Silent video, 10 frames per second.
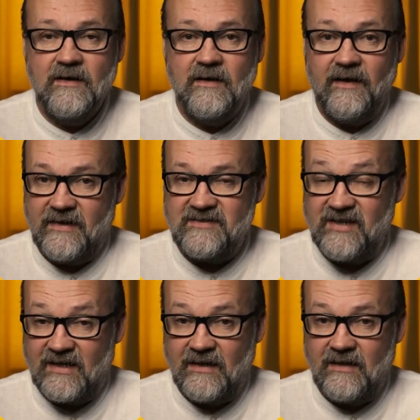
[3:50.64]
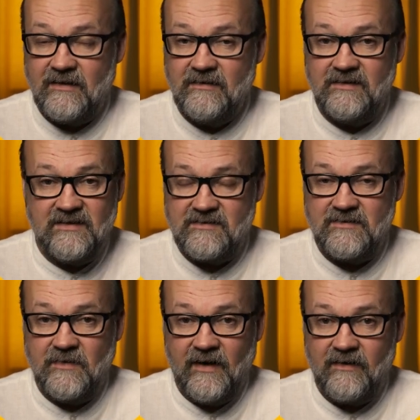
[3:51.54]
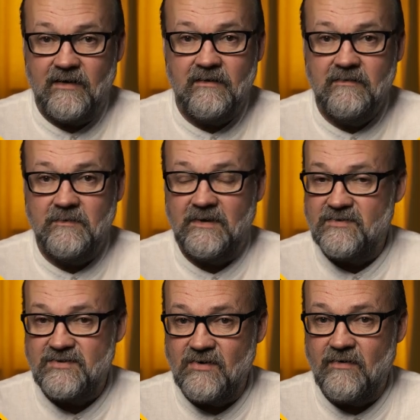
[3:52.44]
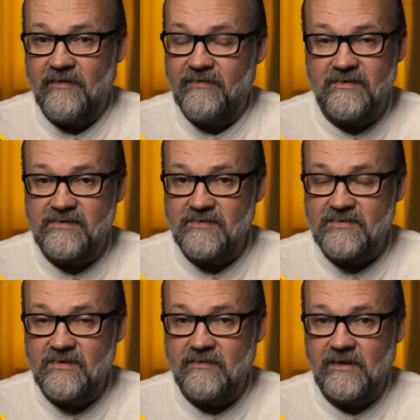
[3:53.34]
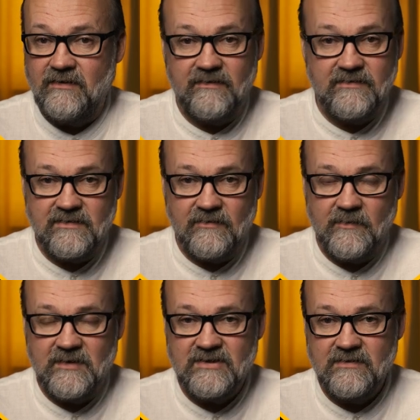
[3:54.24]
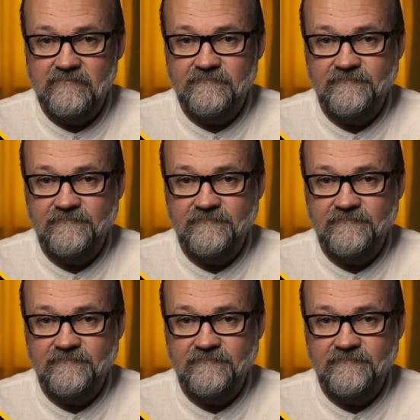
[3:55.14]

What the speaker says: And that's technically, it doesn't do anything with the story. If there is no story, there is no image.